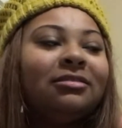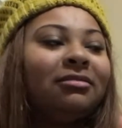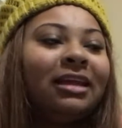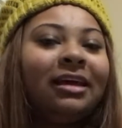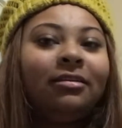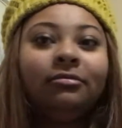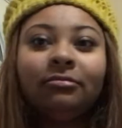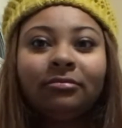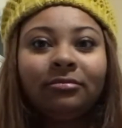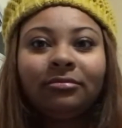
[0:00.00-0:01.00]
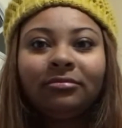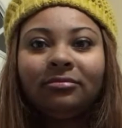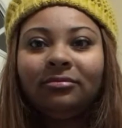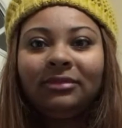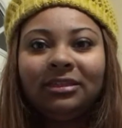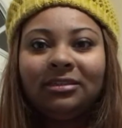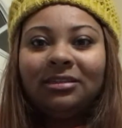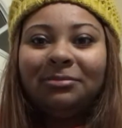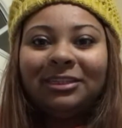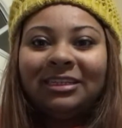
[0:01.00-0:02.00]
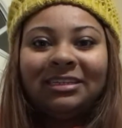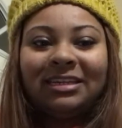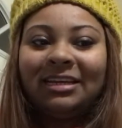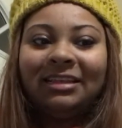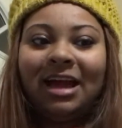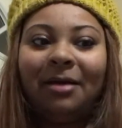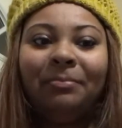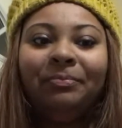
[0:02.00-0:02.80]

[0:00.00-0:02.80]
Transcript: like simple things like that.